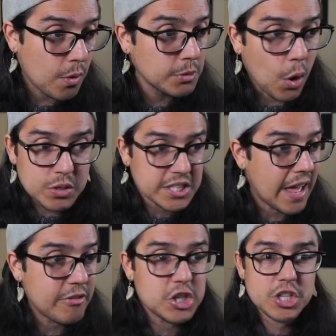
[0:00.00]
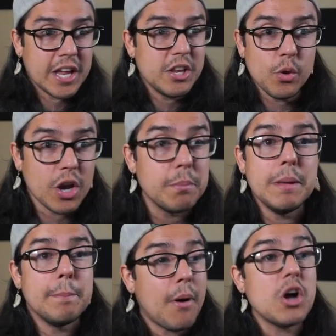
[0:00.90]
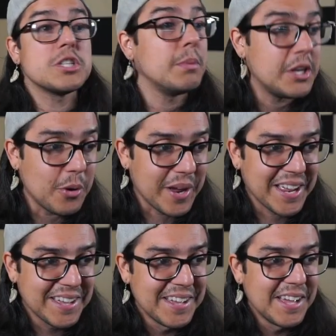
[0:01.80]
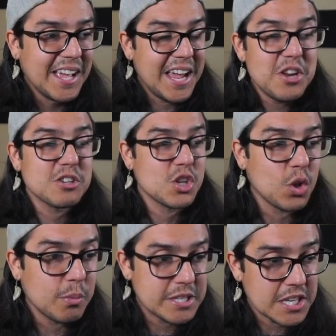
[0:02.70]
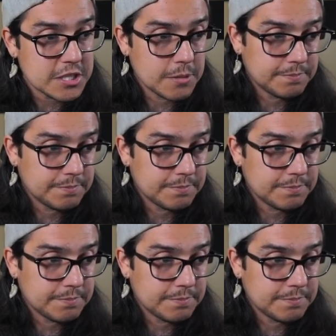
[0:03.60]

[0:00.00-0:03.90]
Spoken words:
lowest leverage thing you could be possibly doing in your solo business.